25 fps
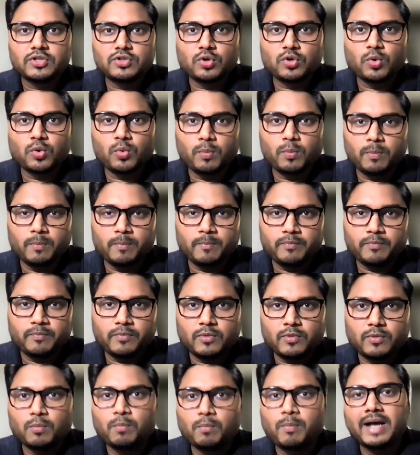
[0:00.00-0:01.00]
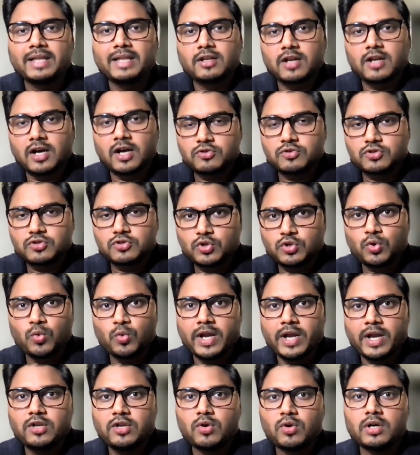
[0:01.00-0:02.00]
So by the round two,
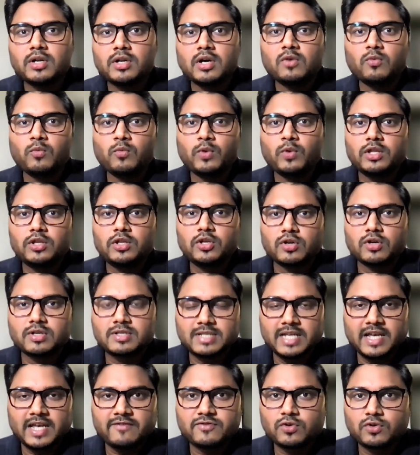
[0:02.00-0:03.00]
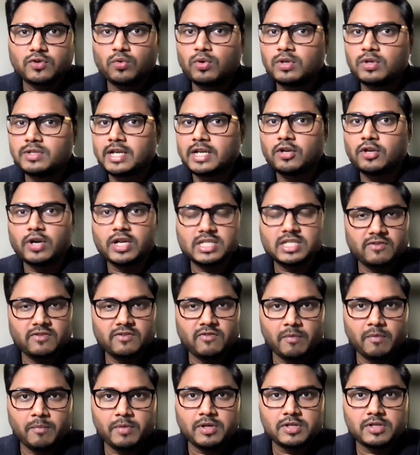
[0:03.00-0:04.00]
when you are done with your safe schools and your
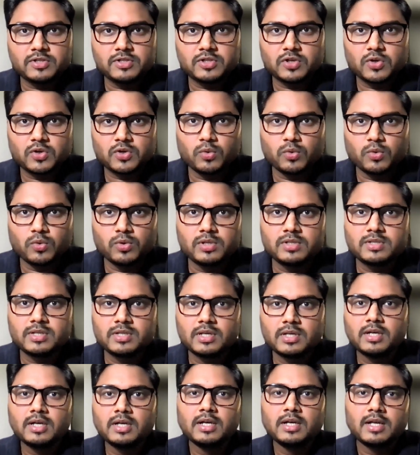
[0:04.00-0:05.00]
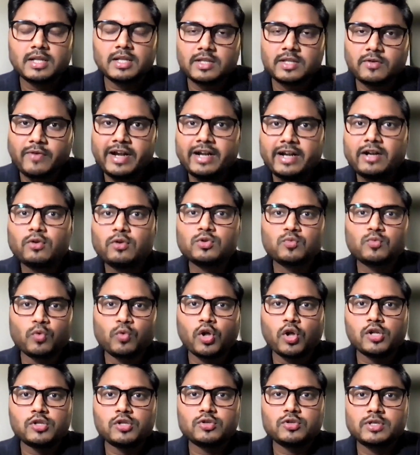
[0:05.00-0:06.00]
achievable schools, the weight loss
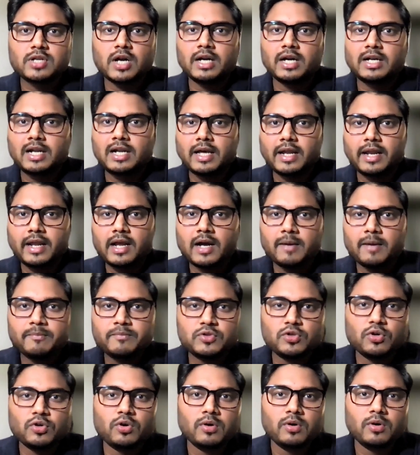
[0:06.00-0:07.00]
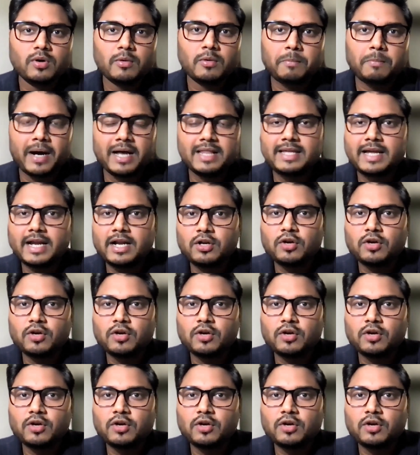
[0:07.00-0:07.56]
would also start clearing up. So by the end of